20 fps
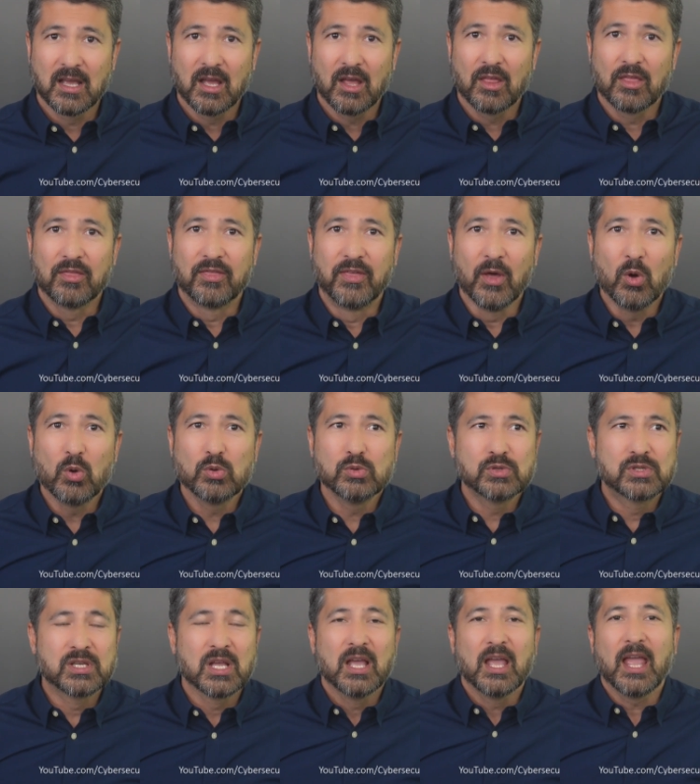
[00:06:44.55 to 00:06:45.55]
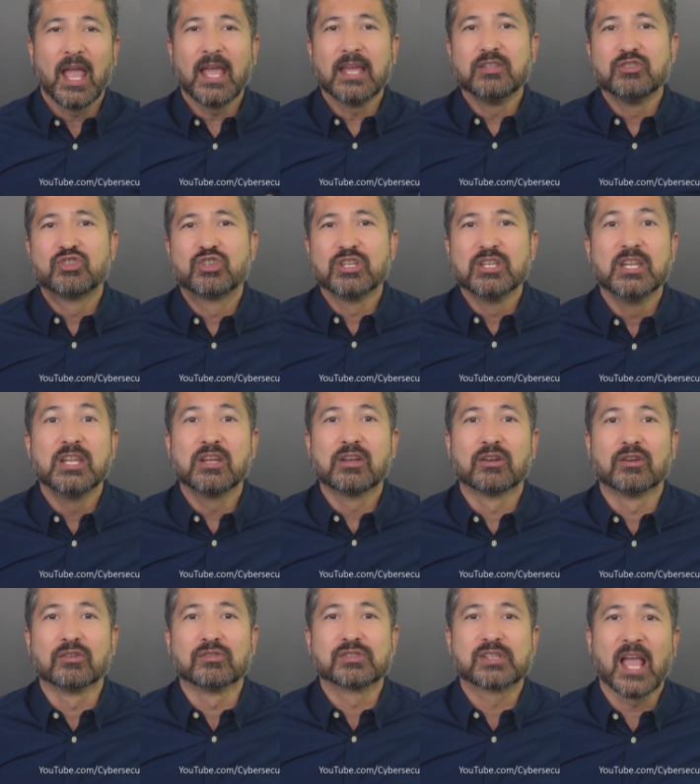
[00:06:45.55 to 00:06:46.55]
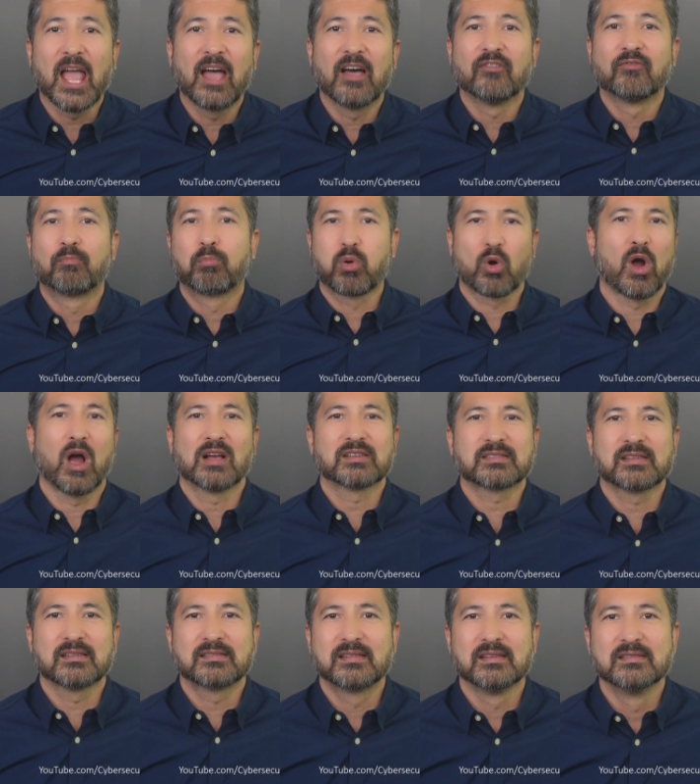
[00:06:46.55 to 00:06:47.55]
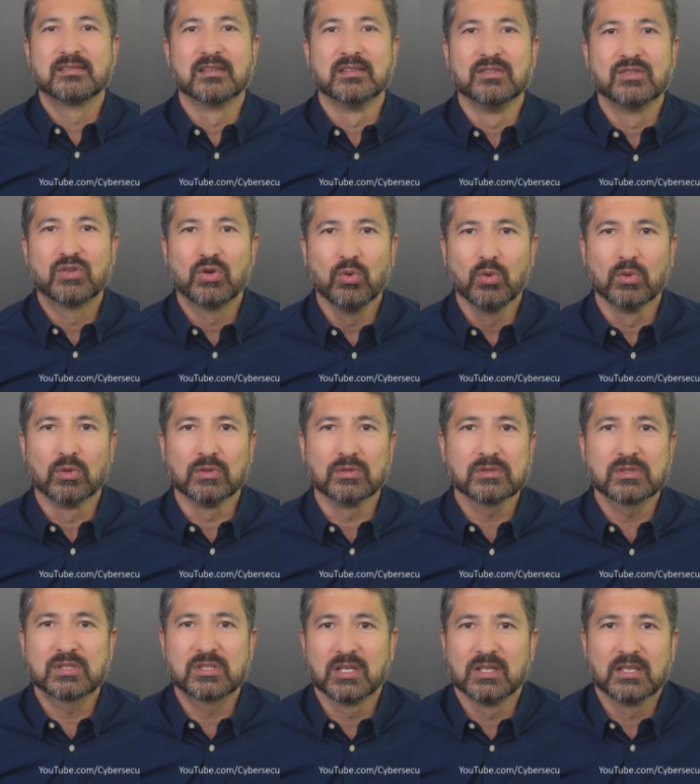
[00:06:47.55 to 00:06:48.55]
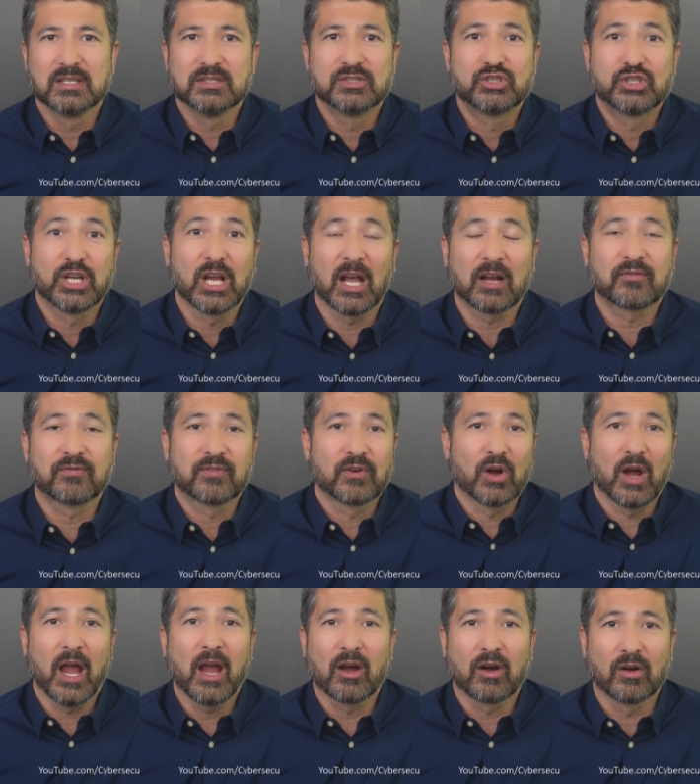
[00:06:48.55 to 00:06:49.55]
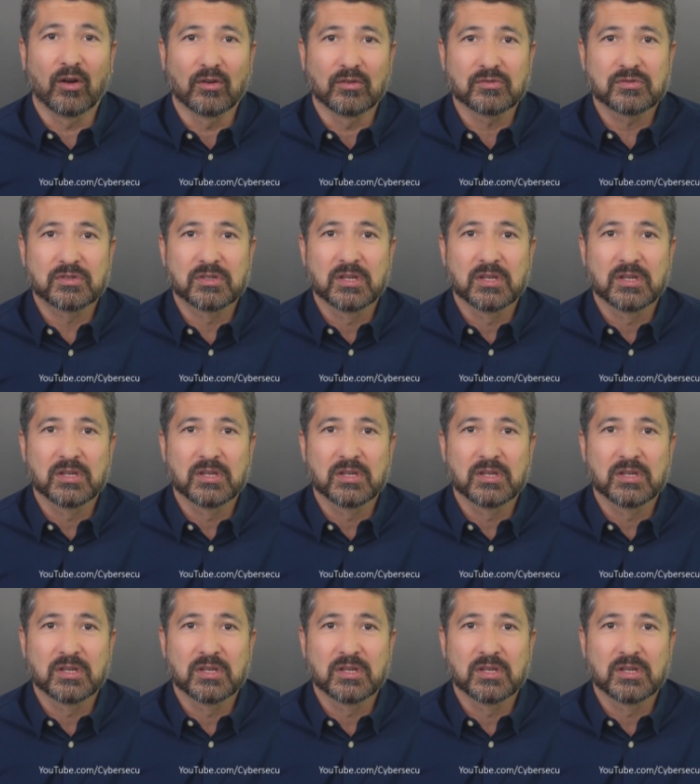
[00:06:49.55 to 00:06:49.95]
Those engineers have processes and tools to check for errors.